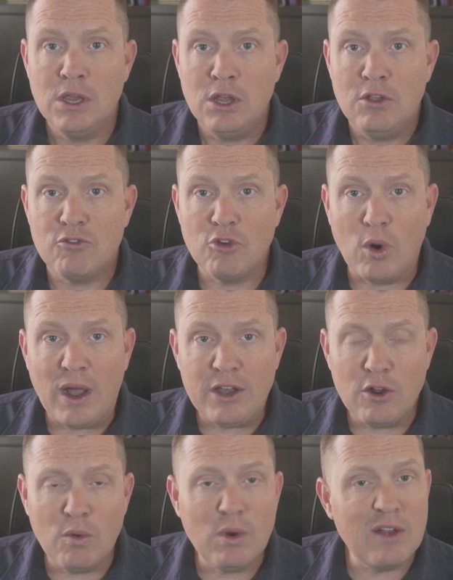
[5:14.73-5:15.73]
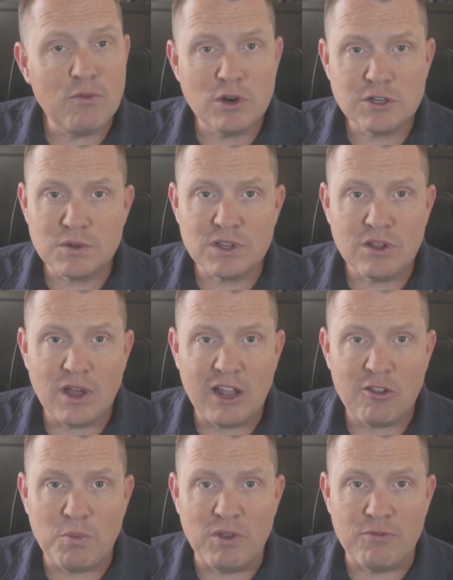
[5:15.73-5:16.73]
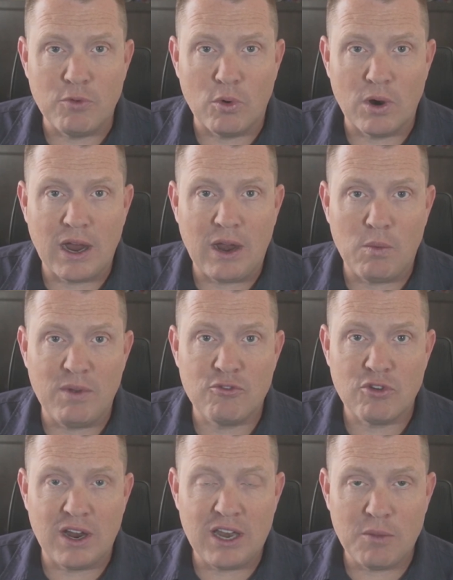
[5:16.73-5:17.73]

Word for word: So I know when I've worked with clients before and we've tried to